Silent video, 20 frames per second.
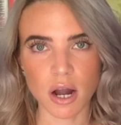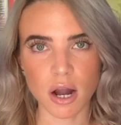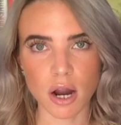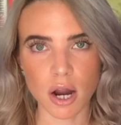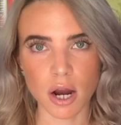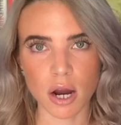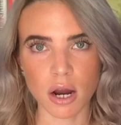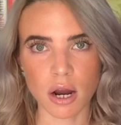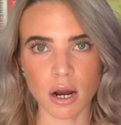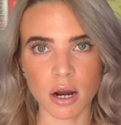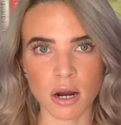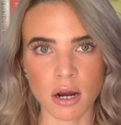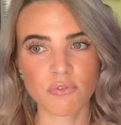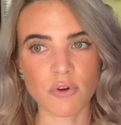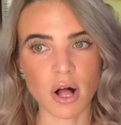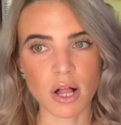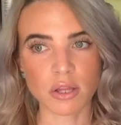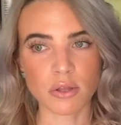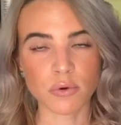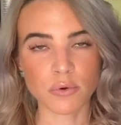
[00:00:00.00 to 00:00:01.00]
are
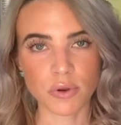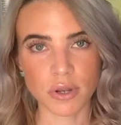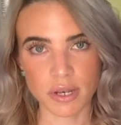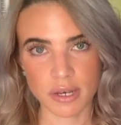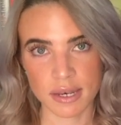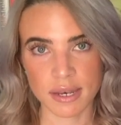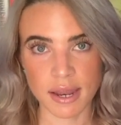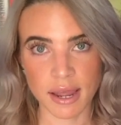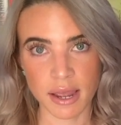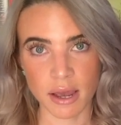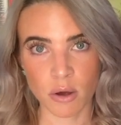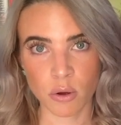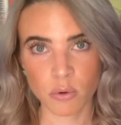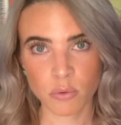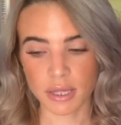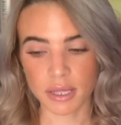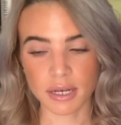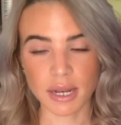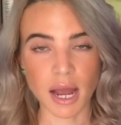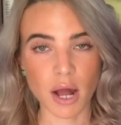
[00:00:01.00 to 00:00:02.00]
followed
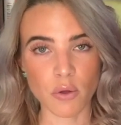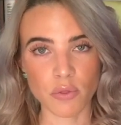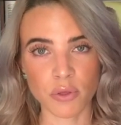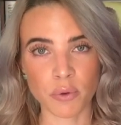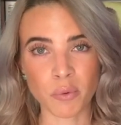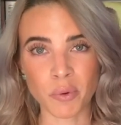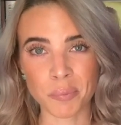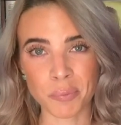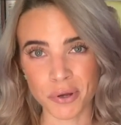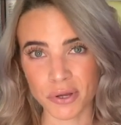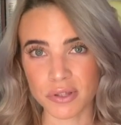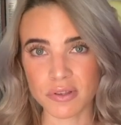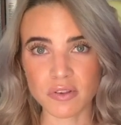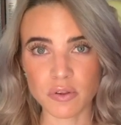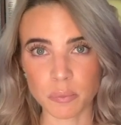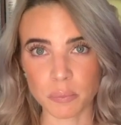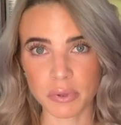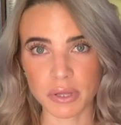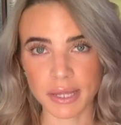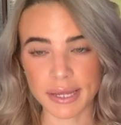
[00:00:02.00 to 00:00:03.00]
now and how they were put
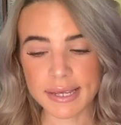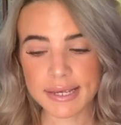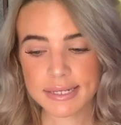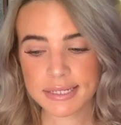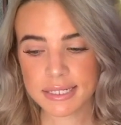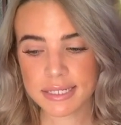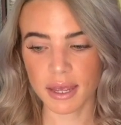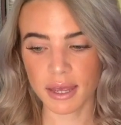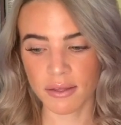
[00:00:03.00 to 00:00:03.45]
into place.